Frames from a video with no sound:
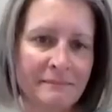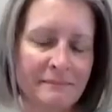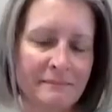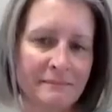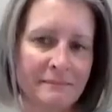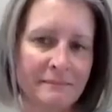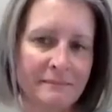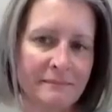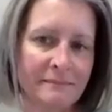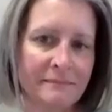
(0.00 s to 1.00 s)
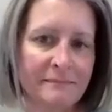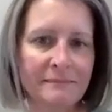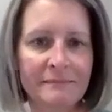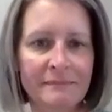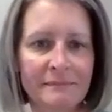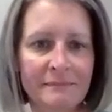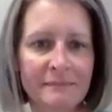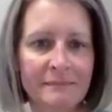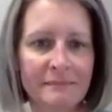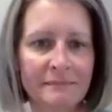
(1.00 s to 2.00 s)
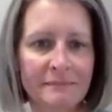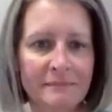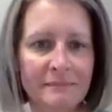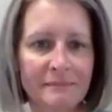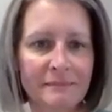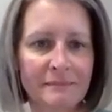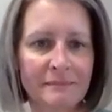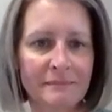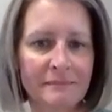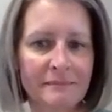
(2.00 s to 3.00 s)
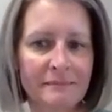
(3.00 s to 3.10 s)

The person shown says nothing.